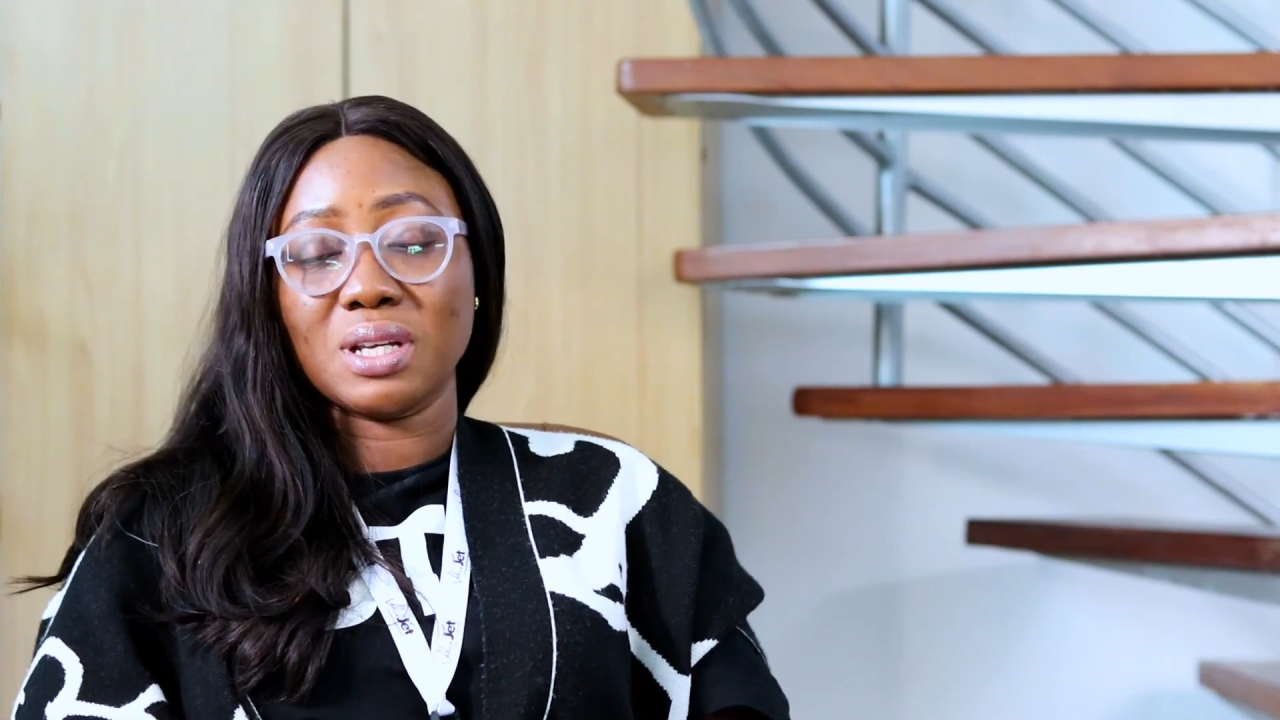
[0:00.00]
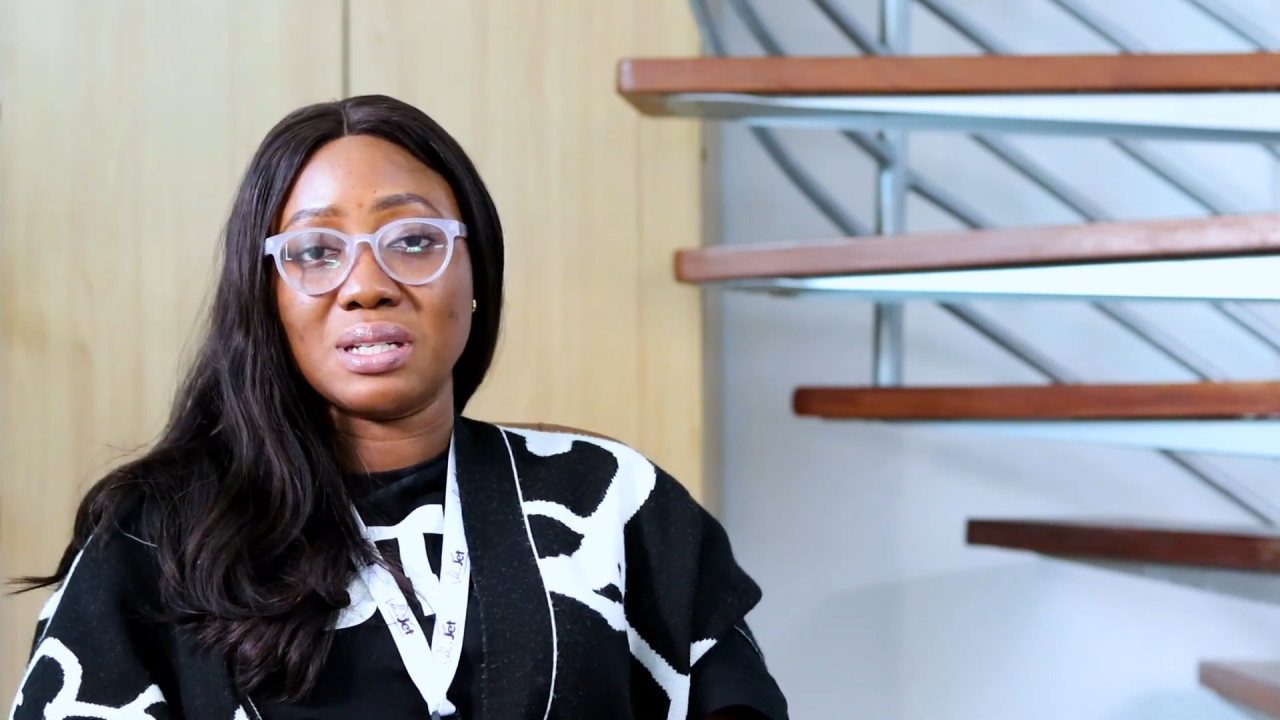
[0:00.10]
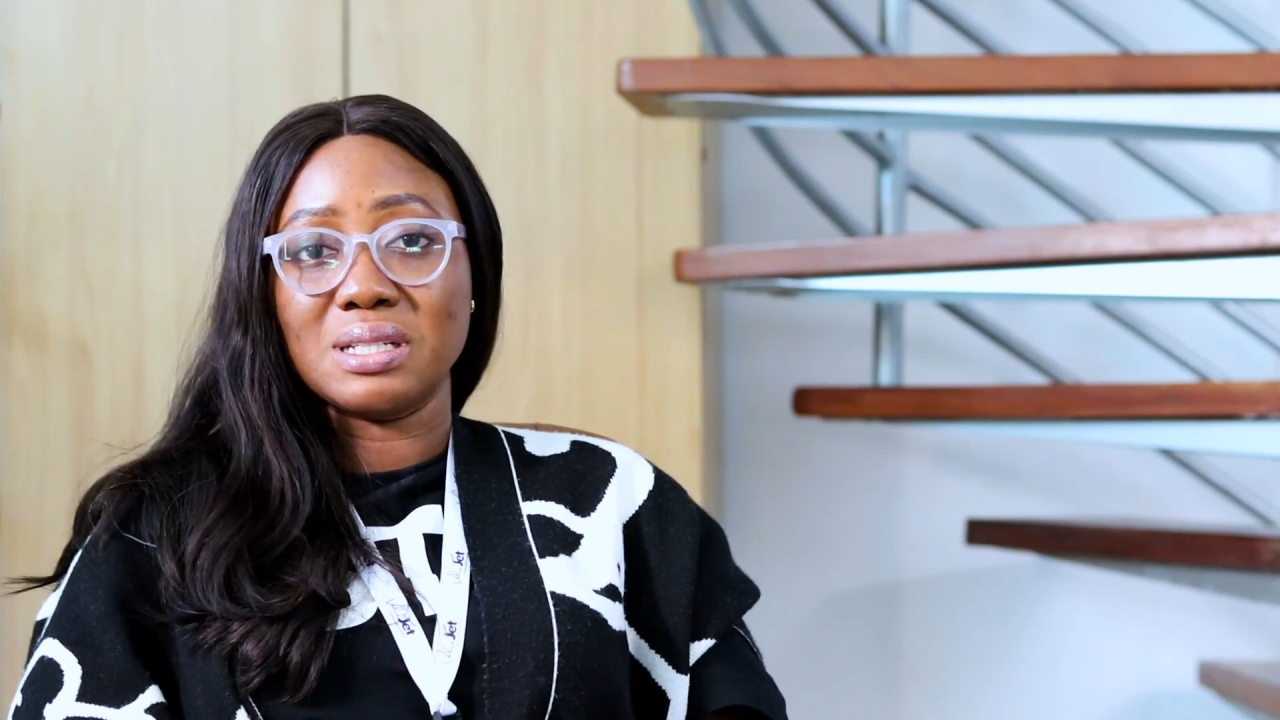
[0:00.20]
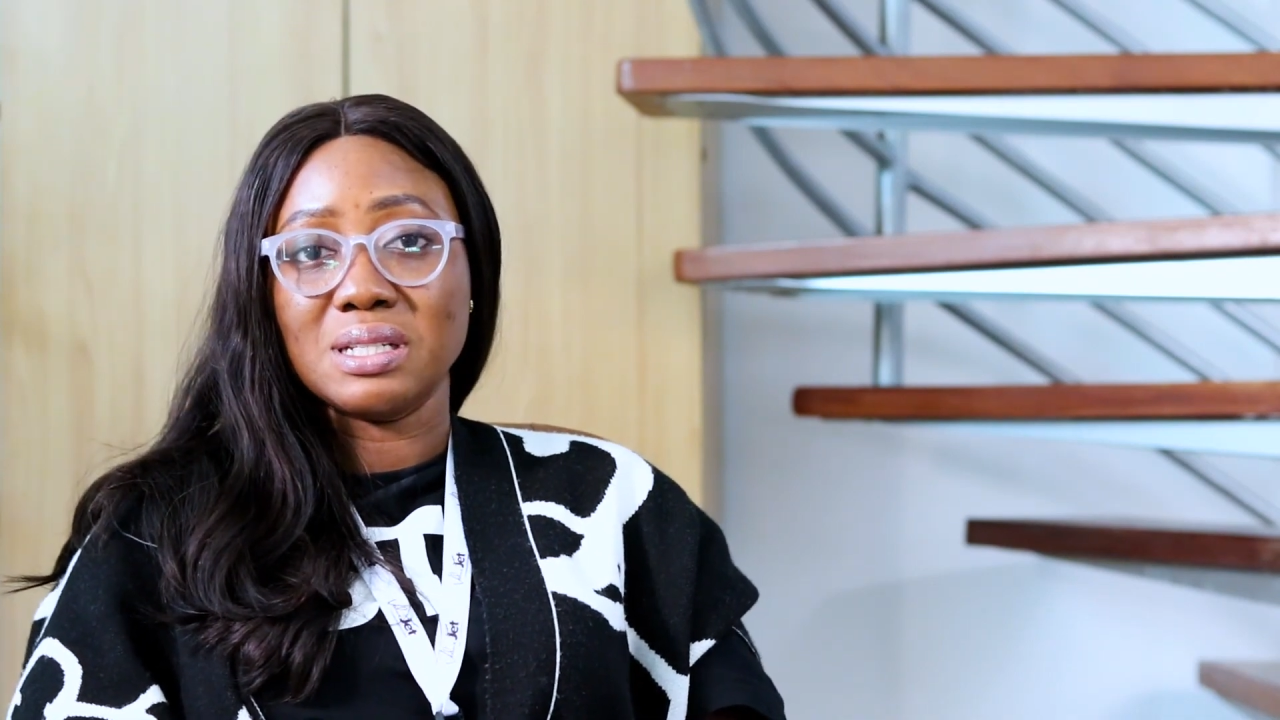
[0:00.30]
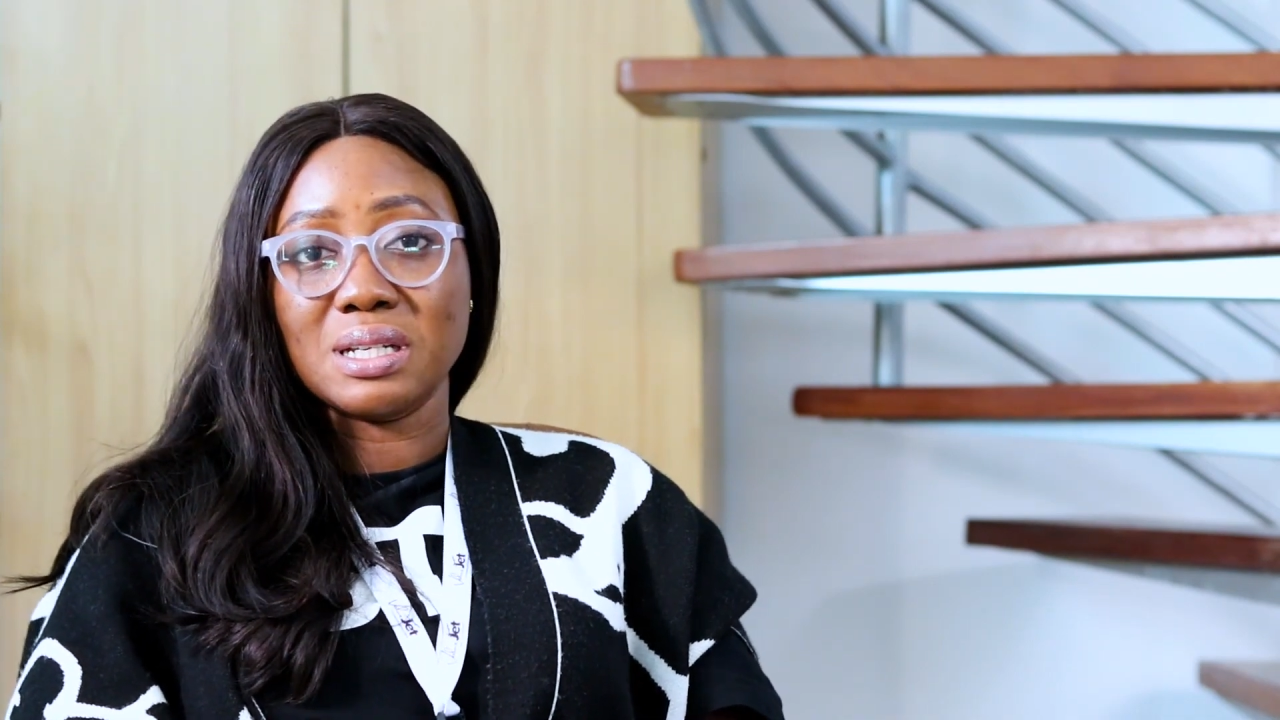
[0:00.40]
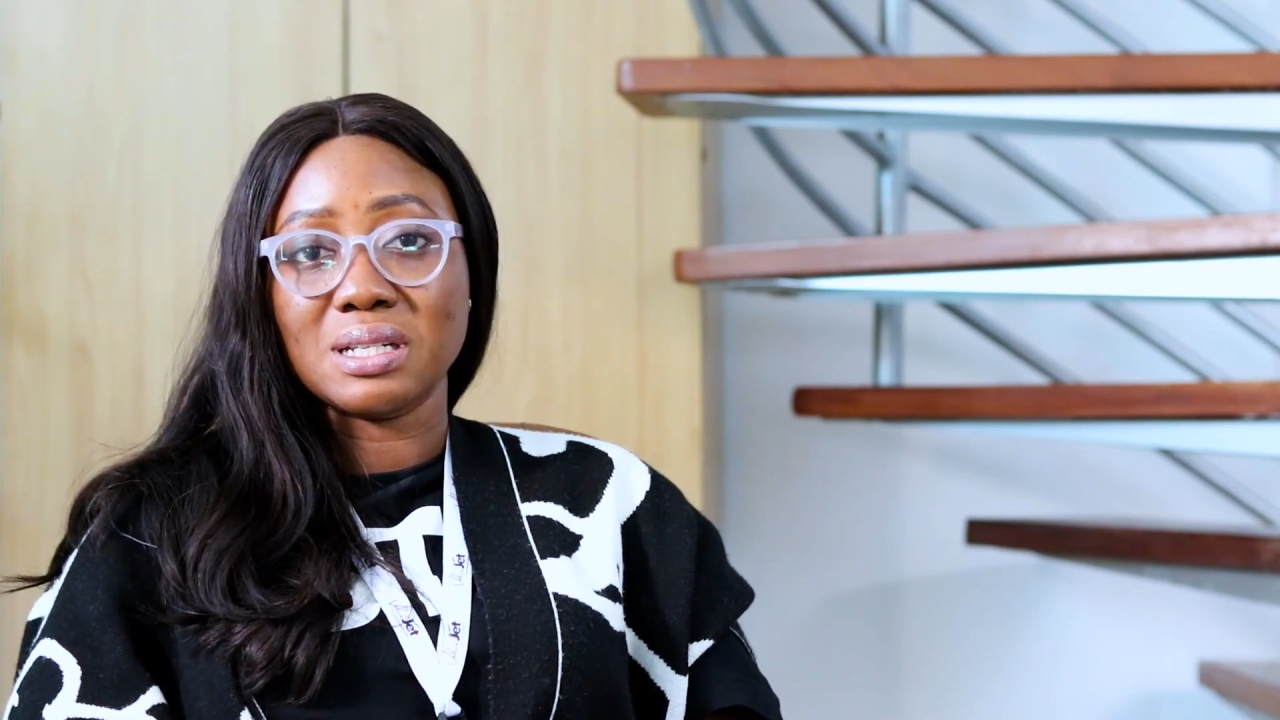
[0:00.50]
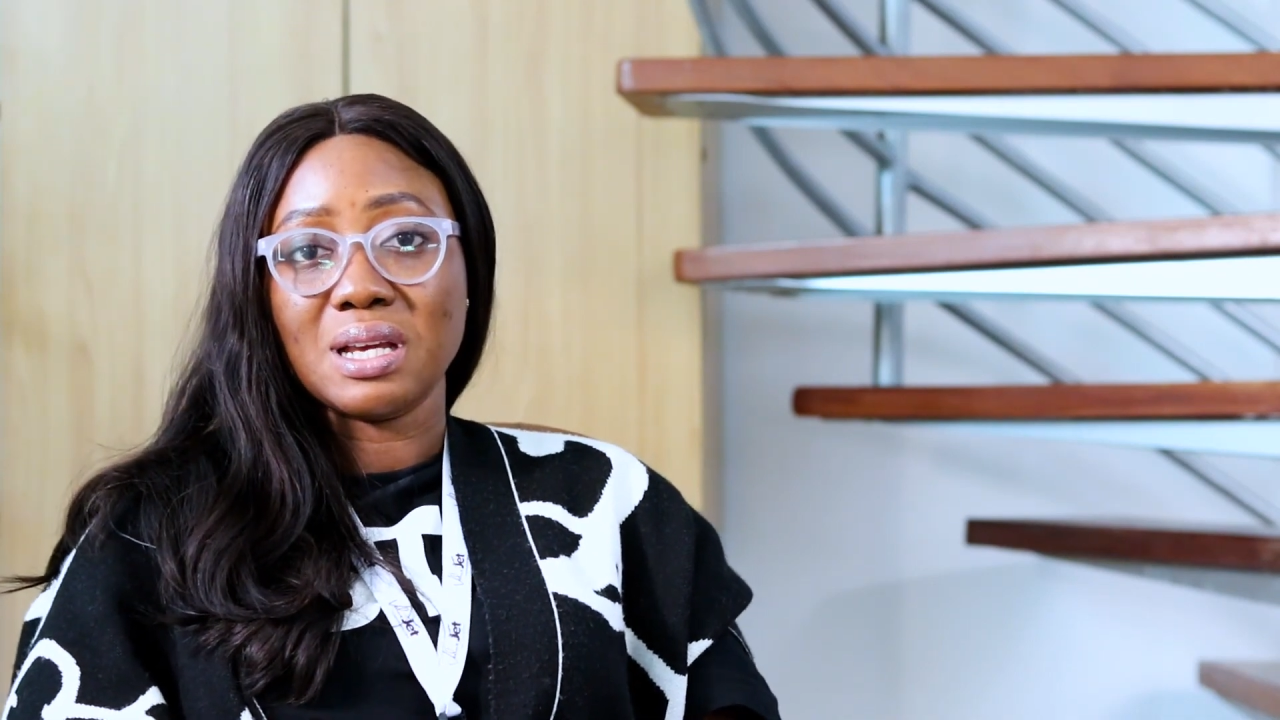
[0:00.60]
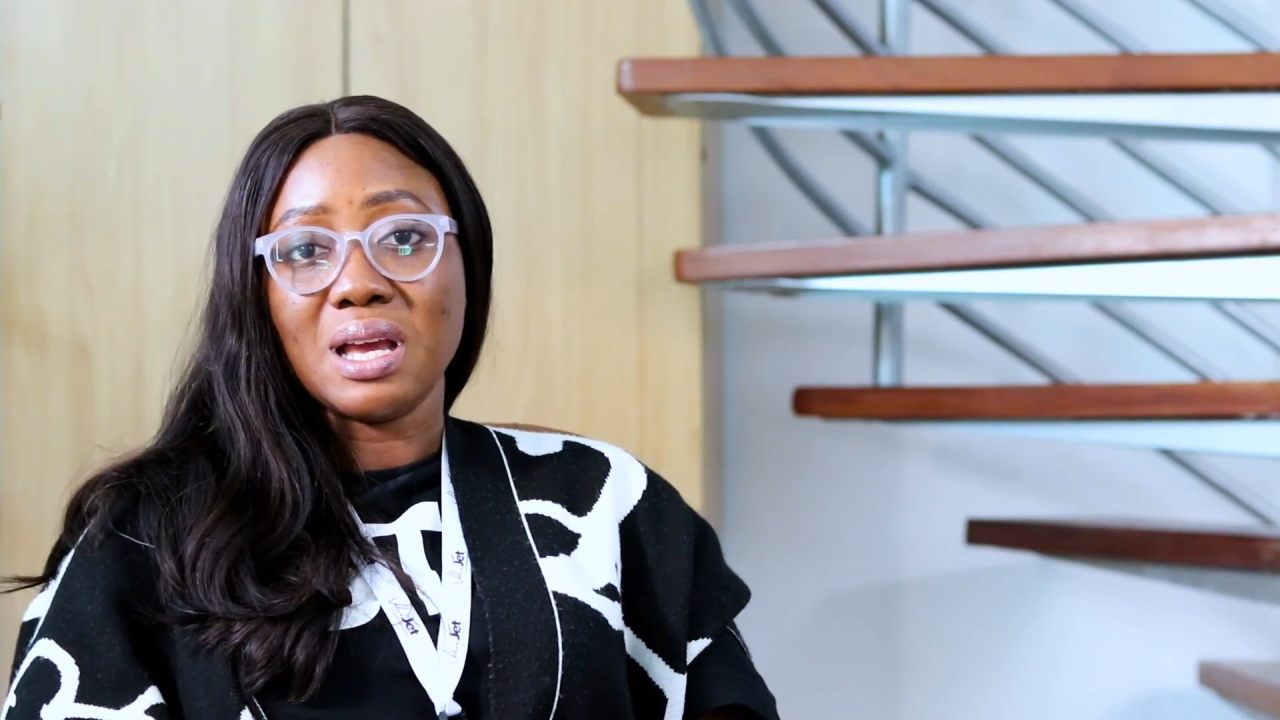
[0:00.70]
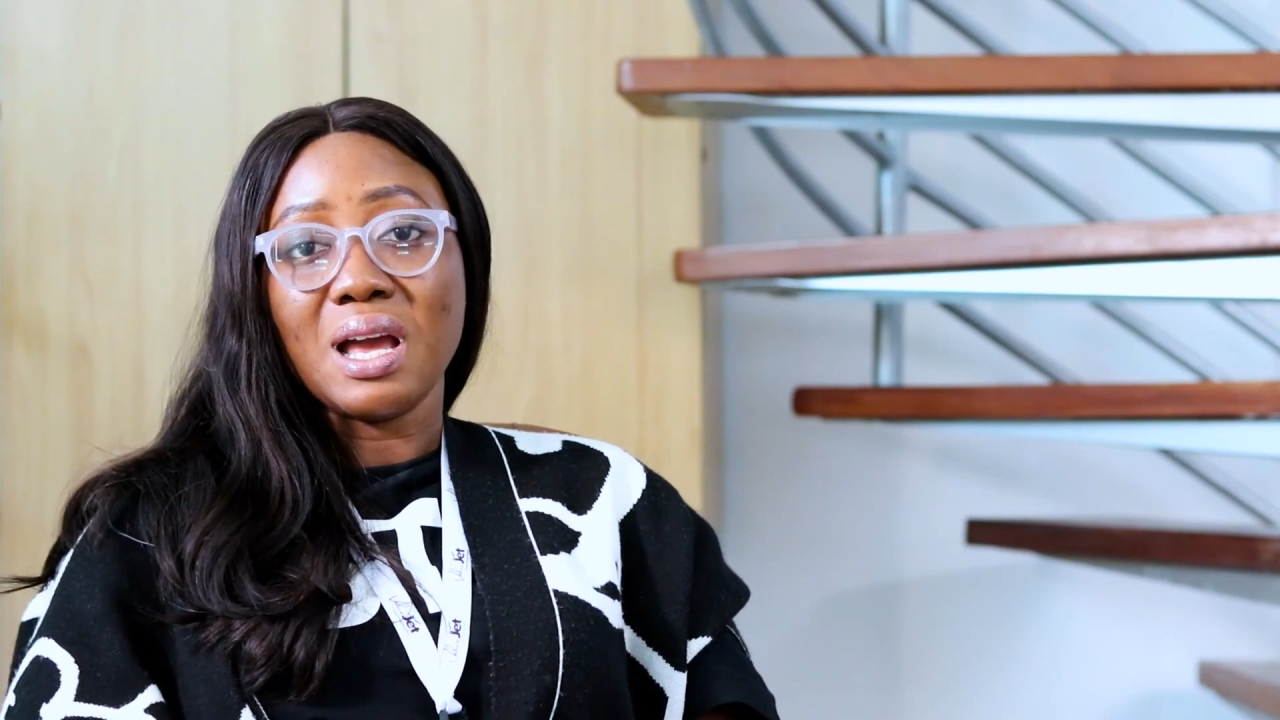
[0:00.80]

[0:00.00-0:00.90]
that they needed.